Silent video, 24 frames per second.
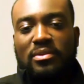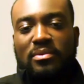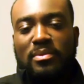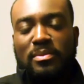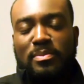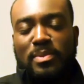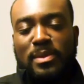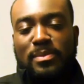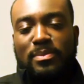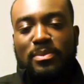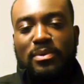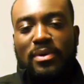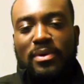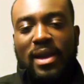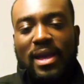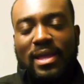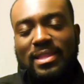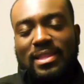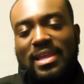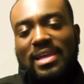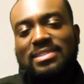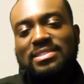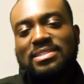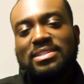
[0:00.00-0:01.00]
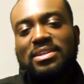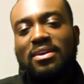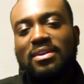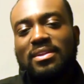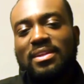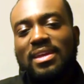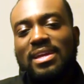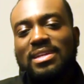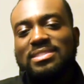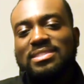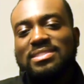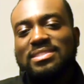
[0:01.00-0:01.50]
People idolize the
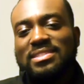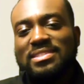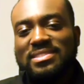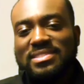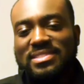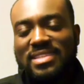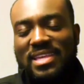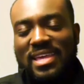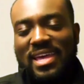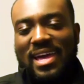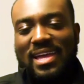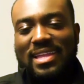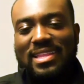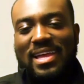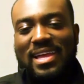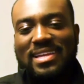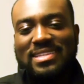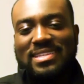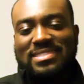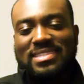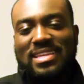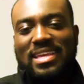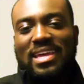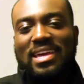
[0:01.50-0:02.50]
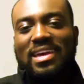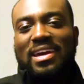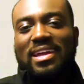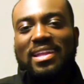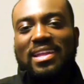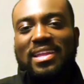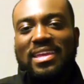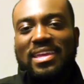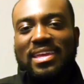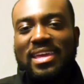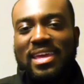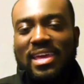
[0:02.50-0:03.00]
Kardashians. They idolize Kid
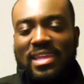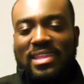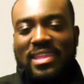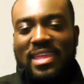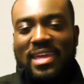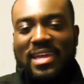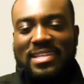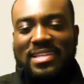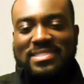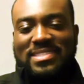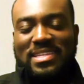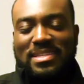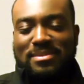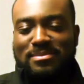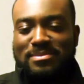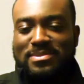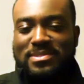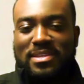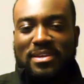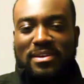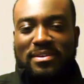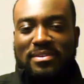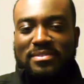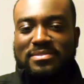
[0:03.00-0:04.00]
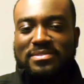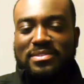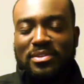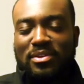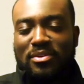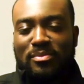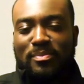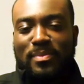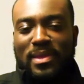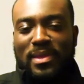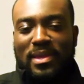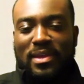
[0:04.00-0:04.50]
Cudi. They can see themselves,
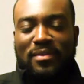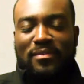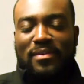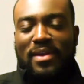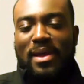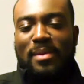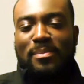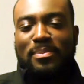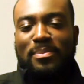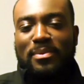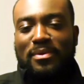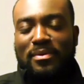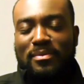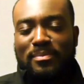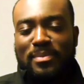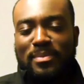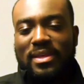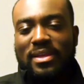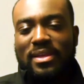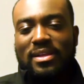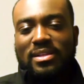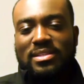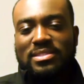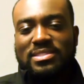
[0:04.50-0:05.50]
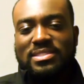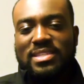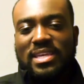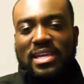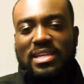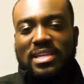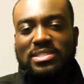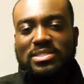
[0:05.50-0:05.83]
being a rapper and being on stage.